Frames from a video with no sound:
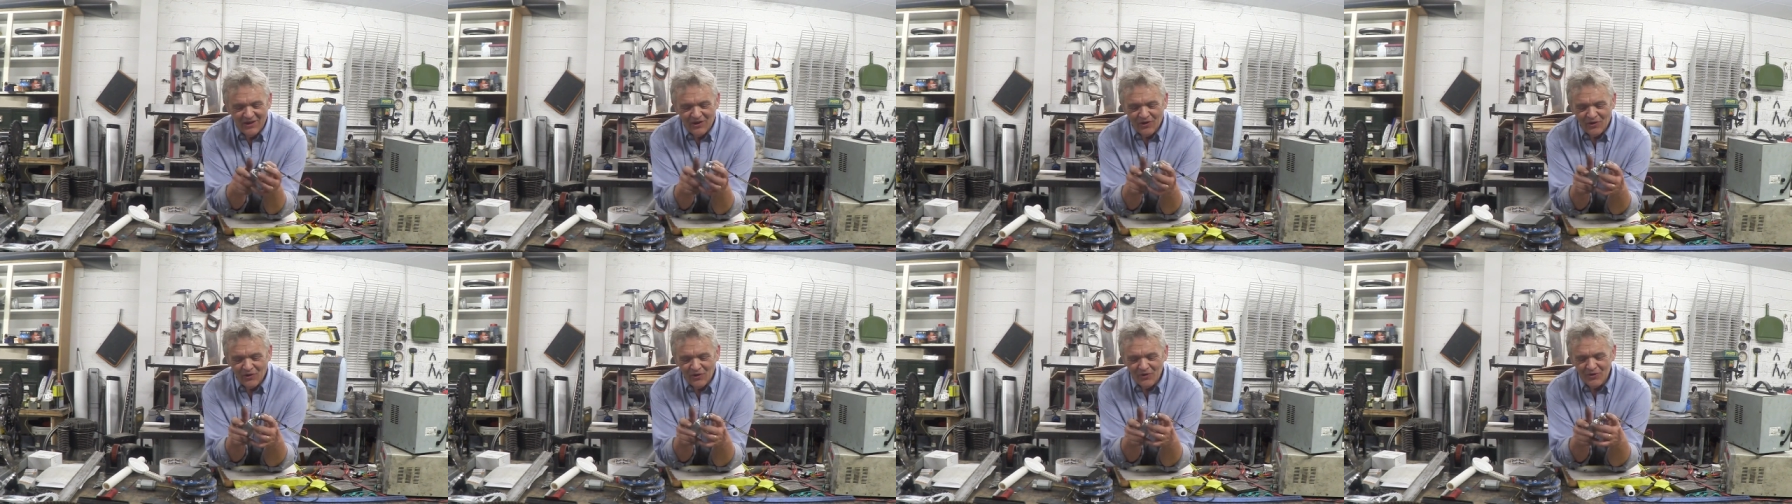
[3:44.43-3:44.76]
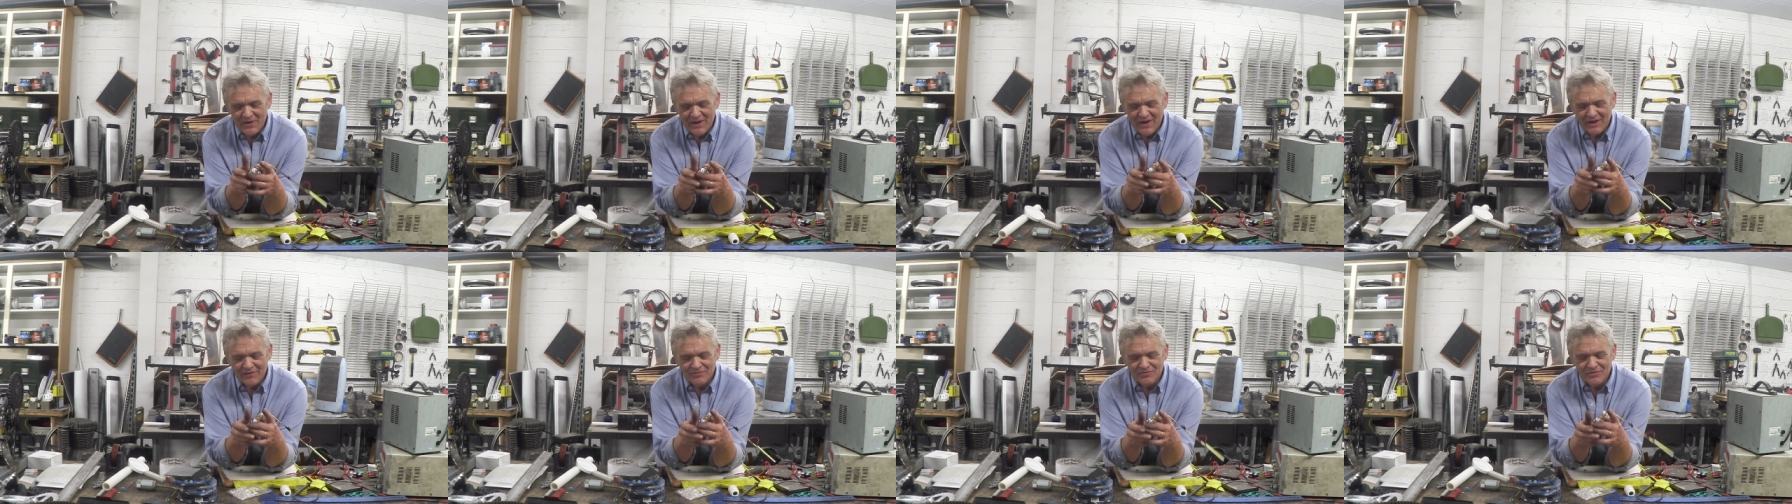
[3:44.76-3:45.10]
All
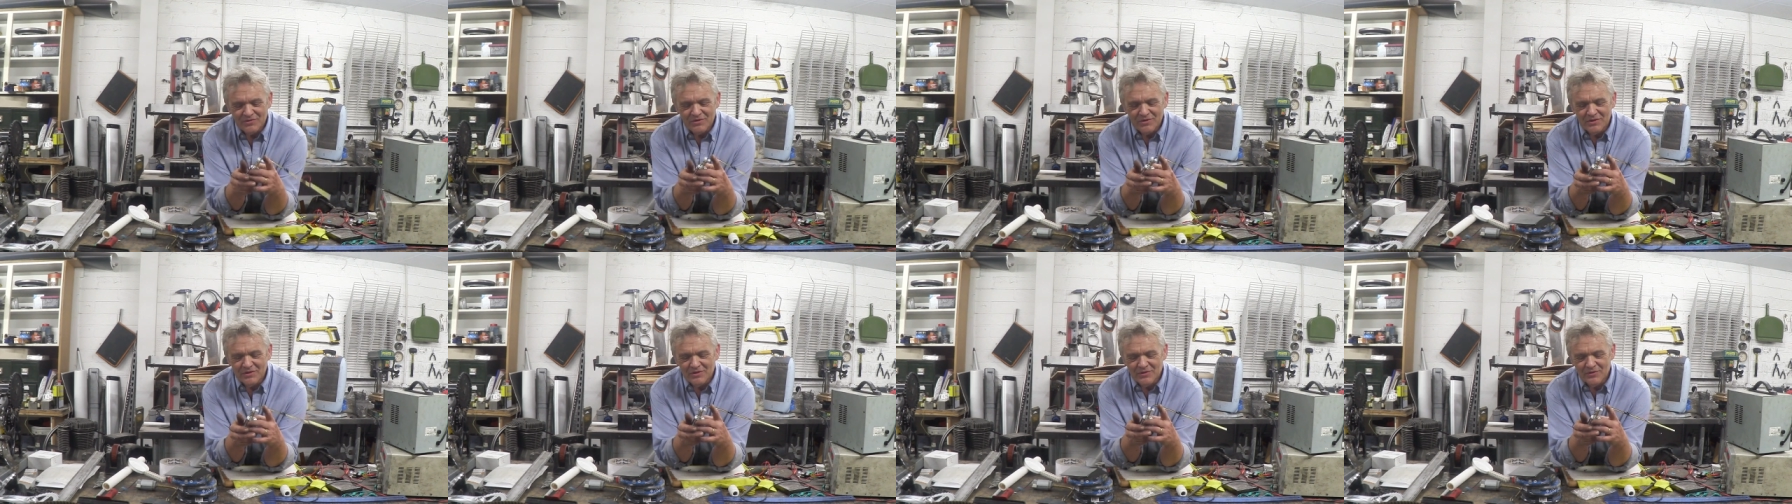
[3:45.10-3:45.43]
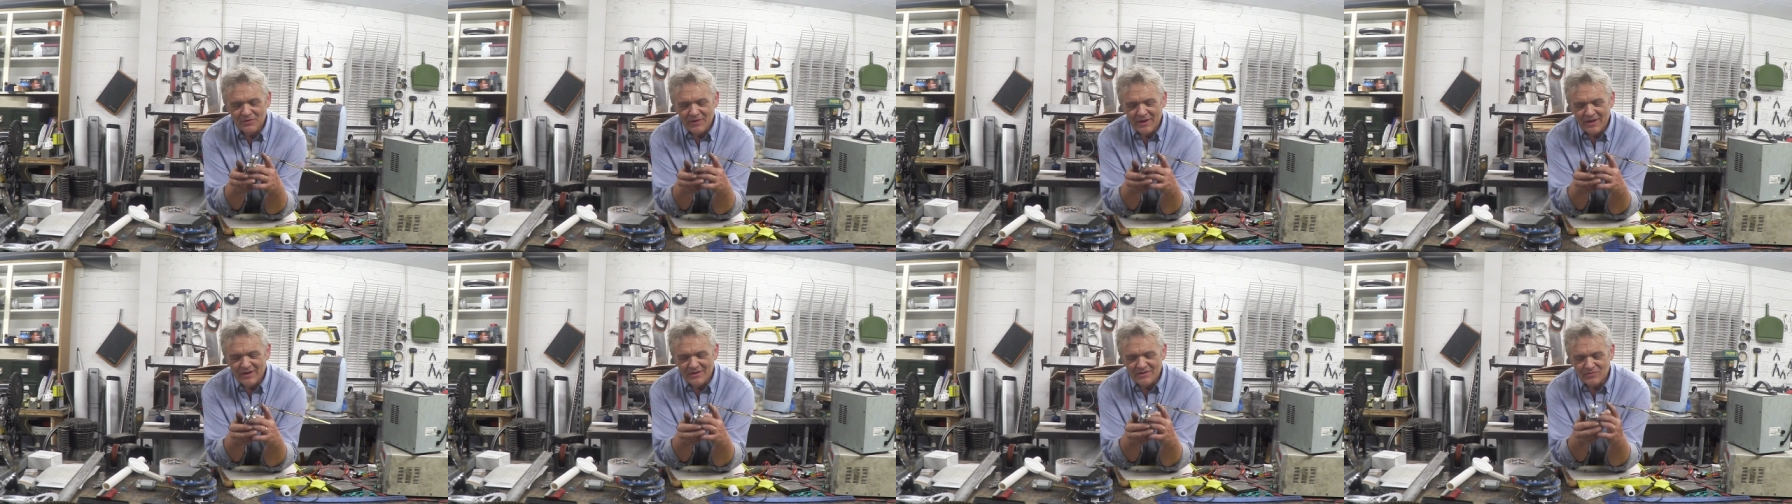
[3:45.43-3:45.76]
you have to
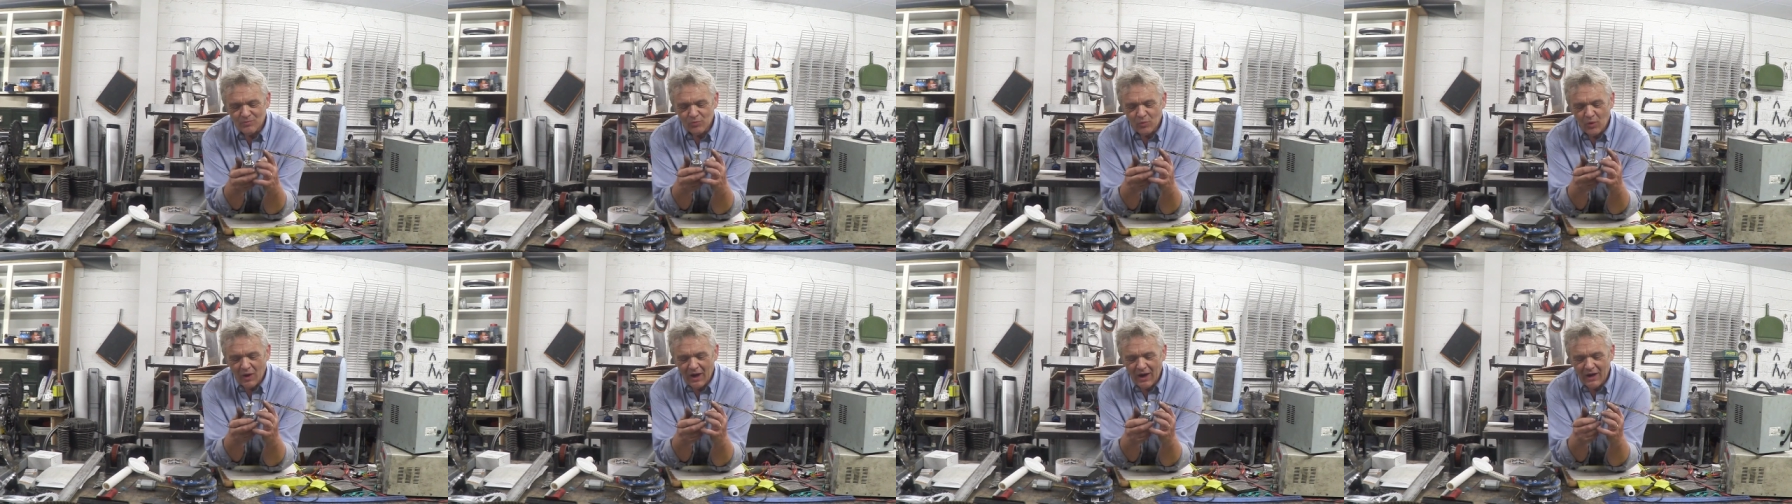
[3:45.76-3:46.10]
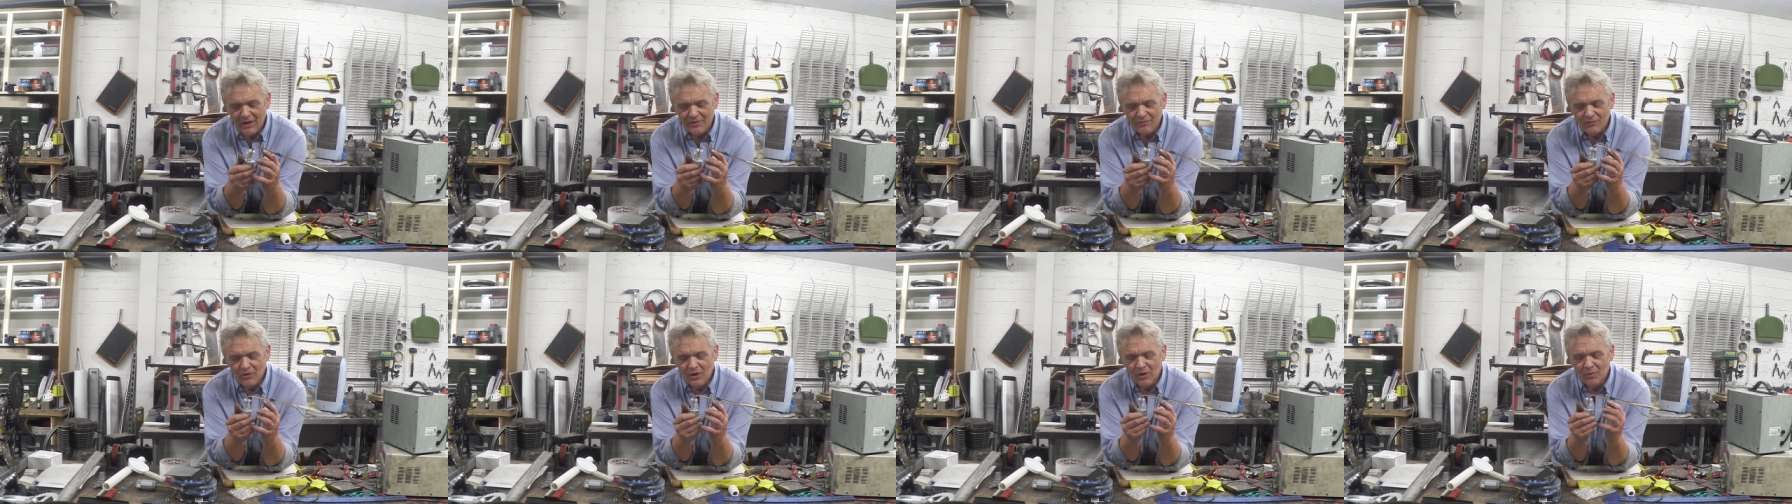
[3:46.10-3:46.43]
do is
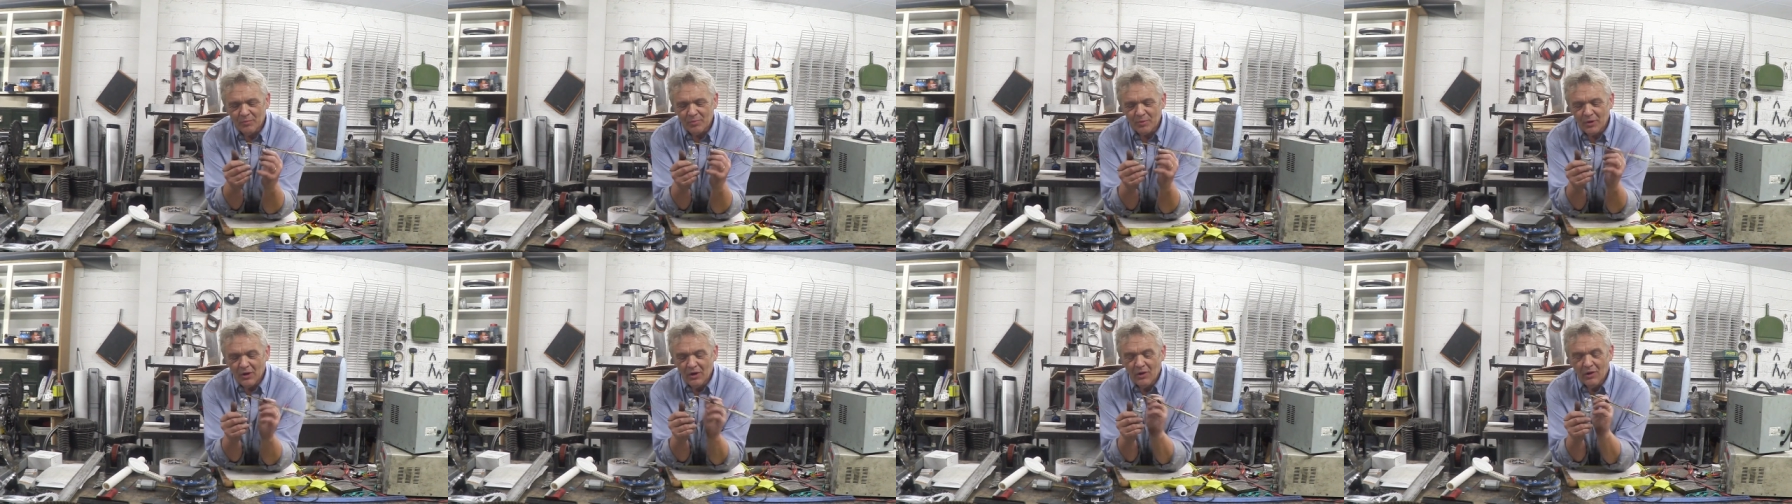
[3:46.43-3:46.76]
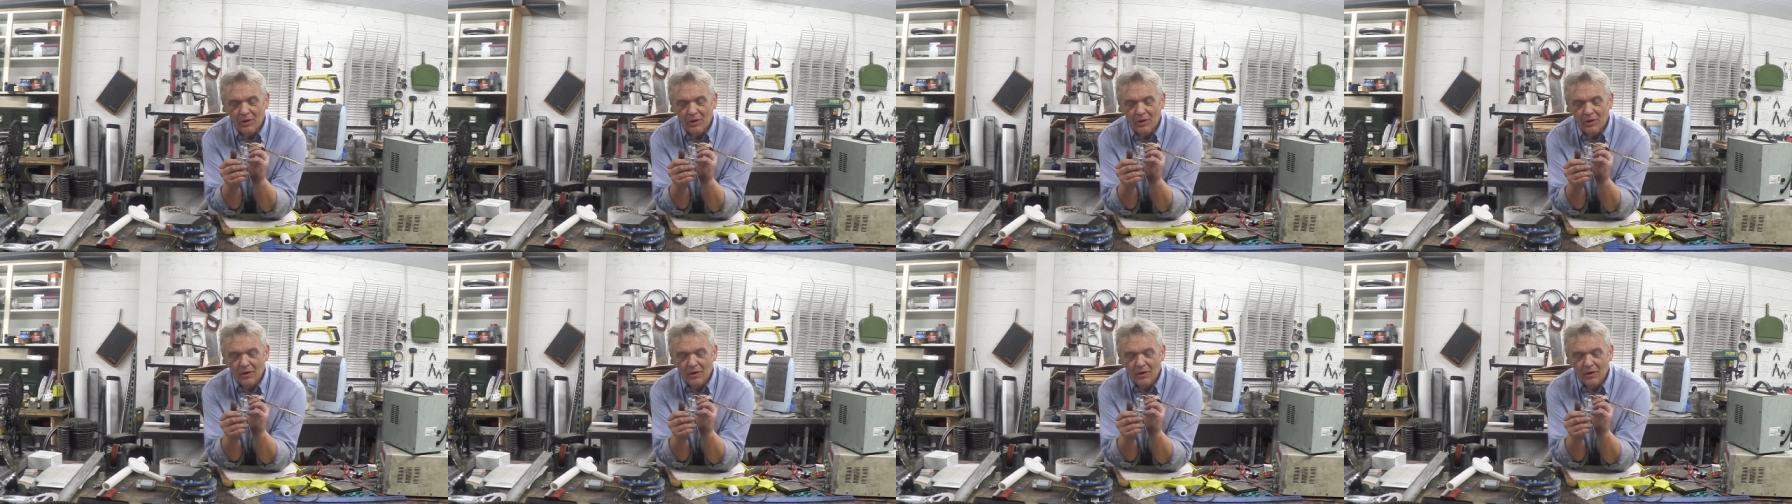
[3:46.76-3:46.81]
wire up